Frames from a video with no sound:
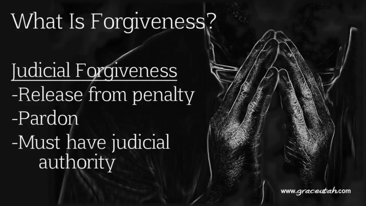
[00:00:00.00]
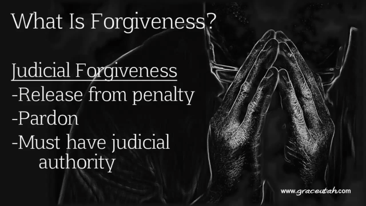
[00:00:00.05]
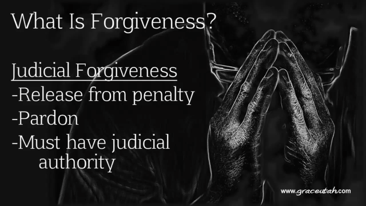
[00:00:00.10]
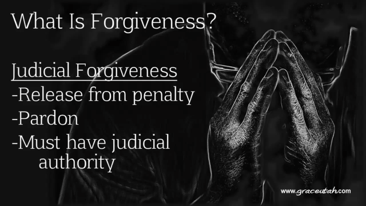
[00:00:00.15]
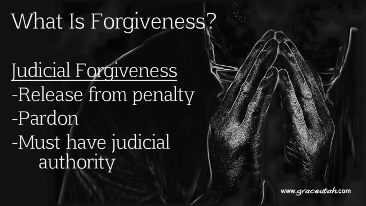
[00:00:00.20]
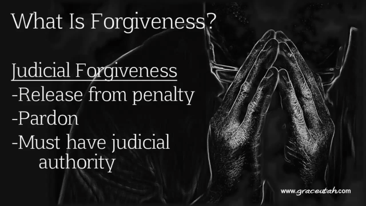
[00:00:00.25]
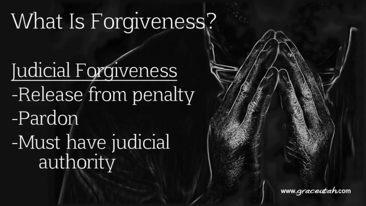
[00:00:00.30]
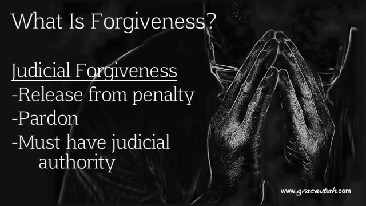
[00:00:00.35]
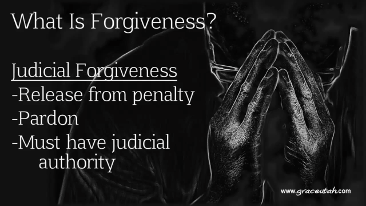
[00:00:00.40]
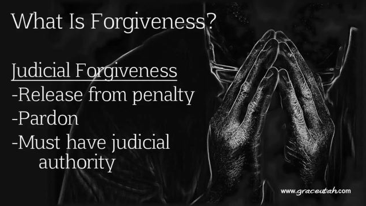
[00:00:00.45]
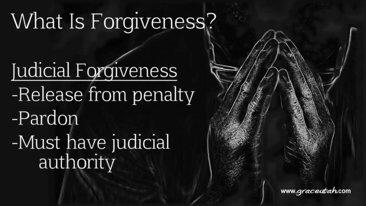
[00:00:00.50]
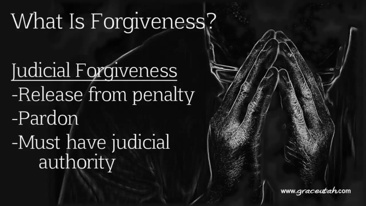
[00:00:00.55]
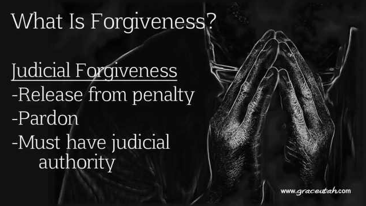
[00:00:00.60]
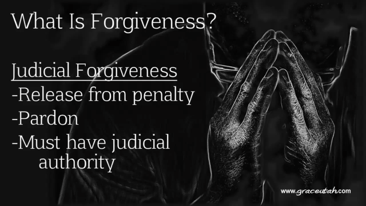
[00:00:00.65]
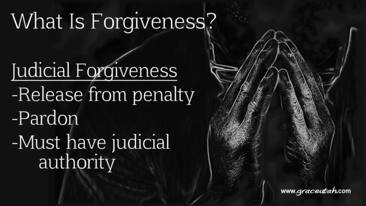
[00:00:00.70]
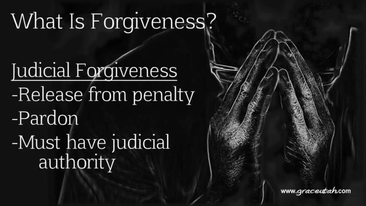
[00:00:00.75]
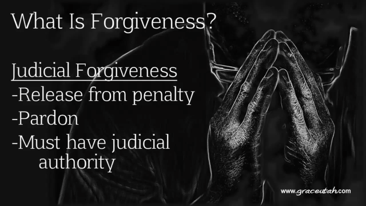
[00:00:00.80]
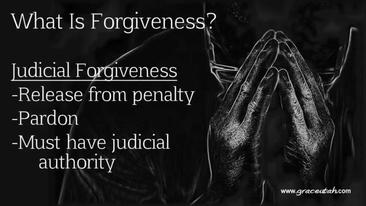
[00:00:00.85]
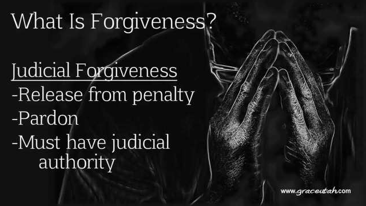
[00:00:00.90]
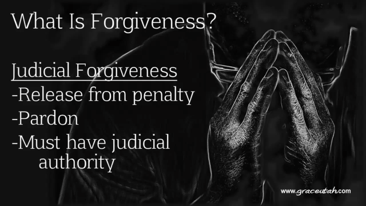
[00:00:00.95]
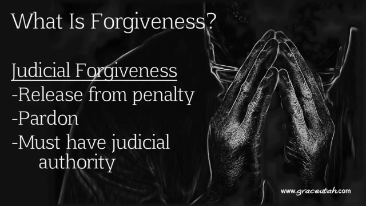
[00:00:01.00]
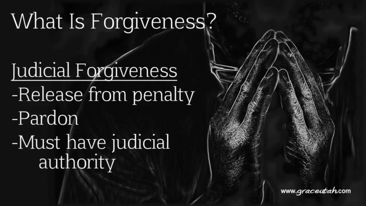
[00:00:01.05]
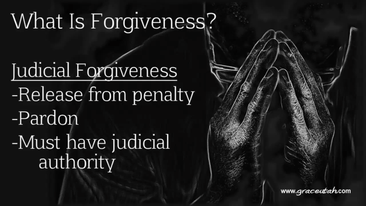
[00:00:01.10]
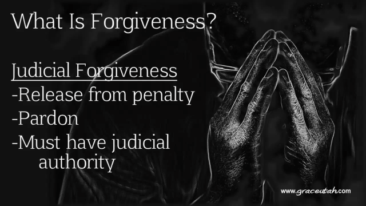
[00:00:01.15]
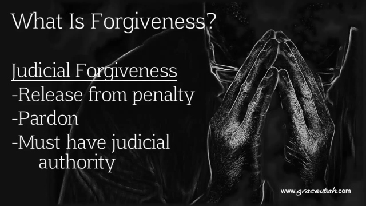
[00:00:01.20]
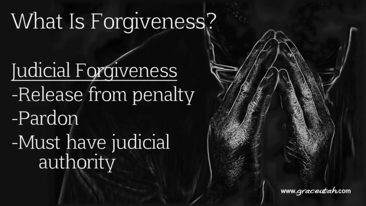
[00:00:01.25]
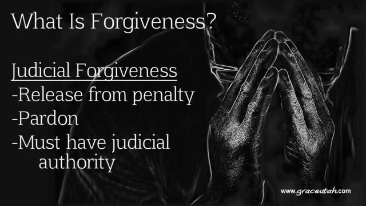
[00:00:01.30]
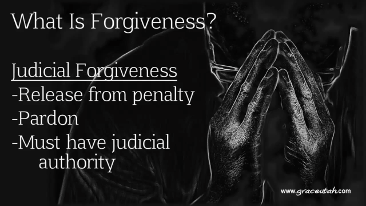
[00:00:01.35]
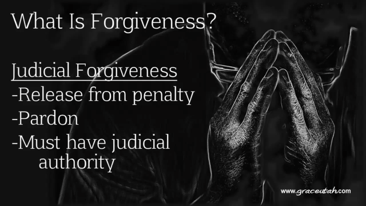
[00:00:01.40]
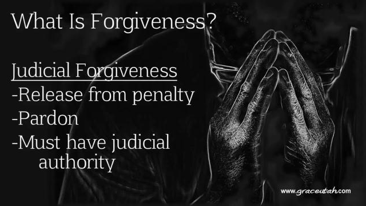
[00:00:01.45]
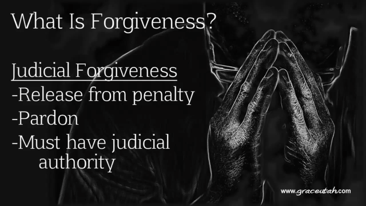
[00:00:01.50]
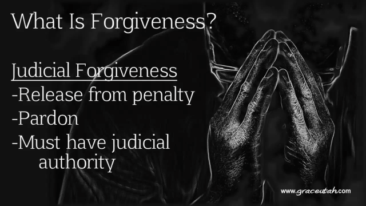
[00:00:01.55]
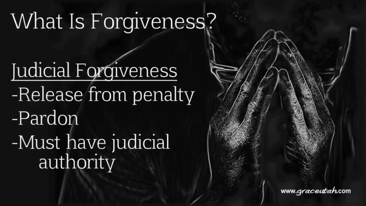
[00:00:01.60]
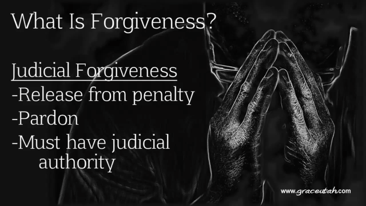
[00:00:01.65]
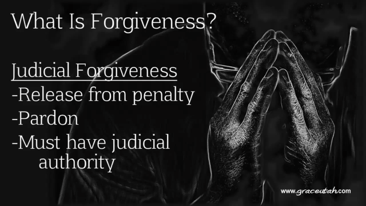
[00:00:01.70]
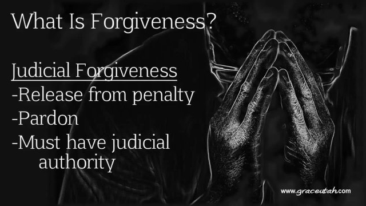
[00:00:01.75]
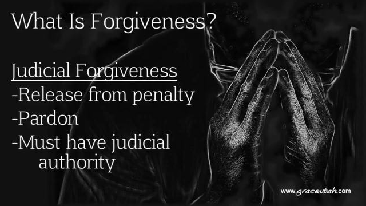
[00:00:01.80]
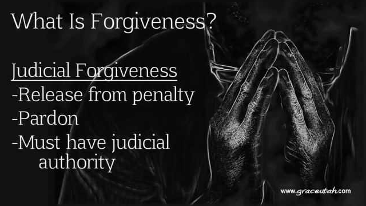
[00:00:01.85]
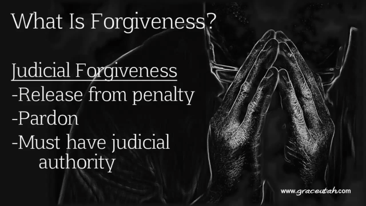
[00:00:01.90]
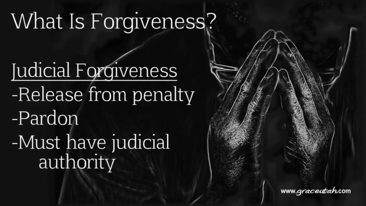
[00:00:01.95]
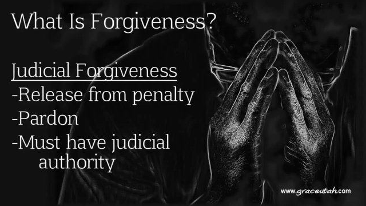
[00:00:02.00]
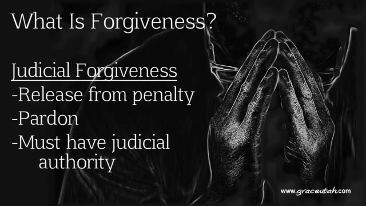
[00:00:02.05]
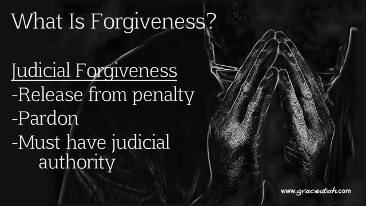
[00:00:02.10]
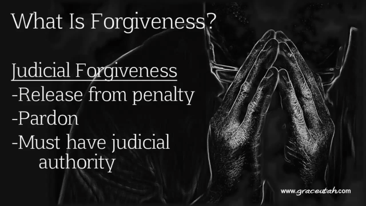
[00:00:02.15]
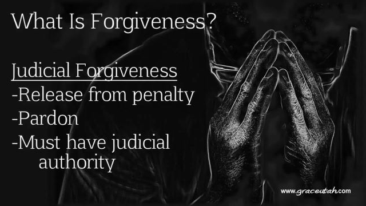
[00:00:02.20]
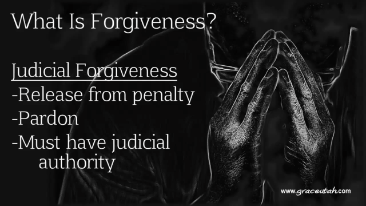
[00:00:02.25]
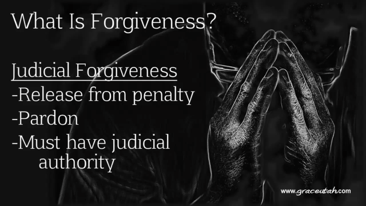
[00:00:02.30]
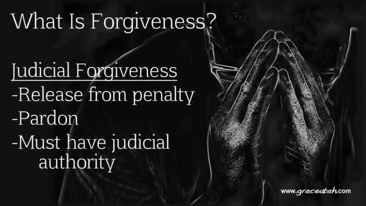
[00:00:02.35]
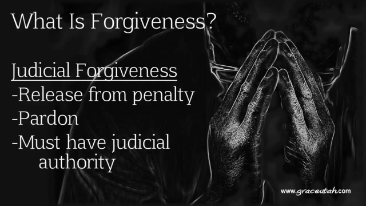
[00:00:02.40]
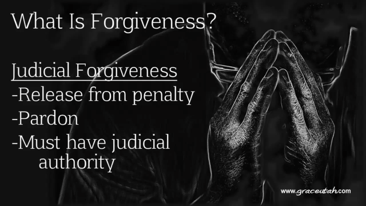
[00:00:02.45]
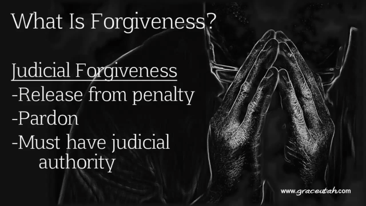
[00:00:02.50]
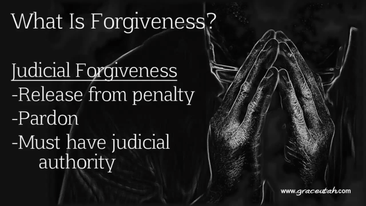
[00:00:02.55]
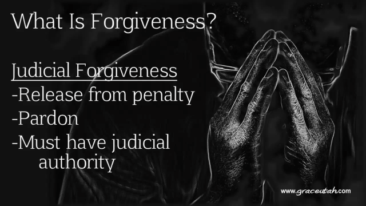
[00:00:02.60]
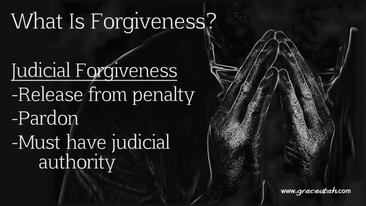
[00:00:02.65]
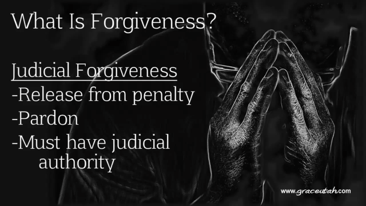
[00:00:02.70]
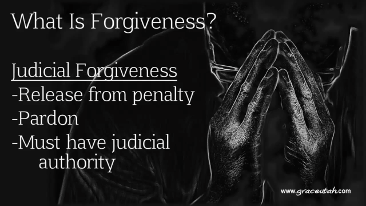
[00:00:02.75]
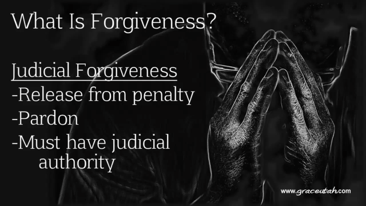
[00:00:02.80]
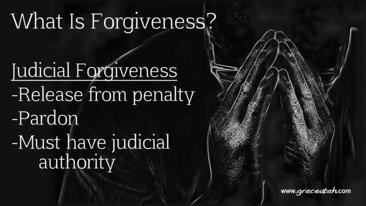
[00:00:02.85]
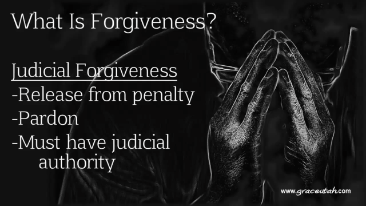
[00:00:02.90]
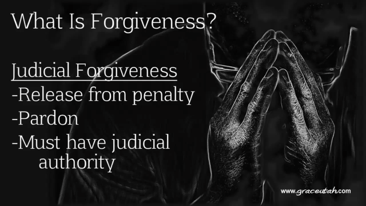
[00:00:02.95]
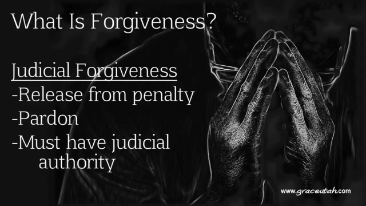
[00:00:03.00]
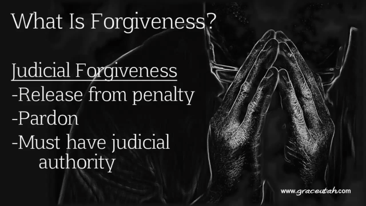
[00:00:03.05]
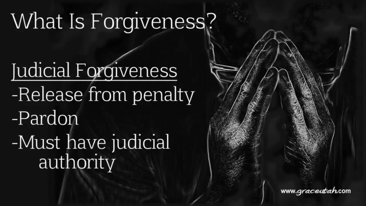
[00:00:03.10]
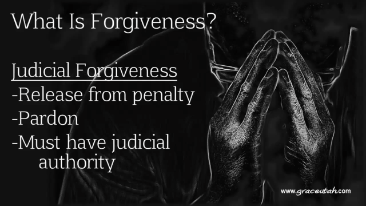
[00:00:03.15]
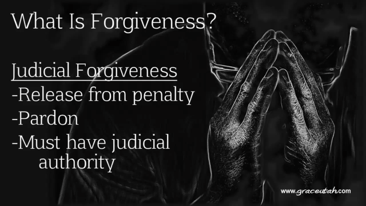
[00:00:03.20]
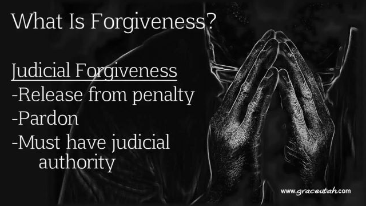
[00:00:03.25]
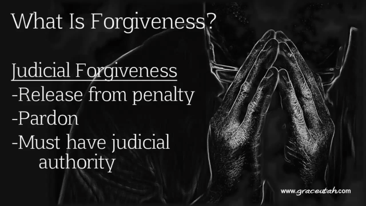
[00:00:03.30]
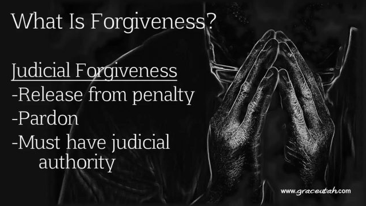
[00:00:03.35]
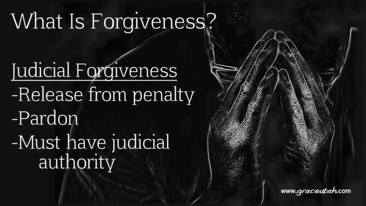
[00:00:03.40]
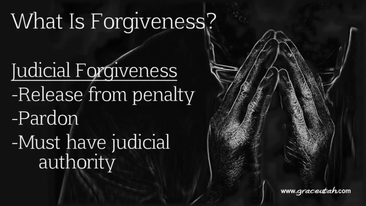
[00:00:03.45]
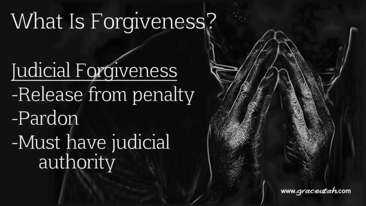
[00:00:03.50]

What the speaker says: (no speaker visible)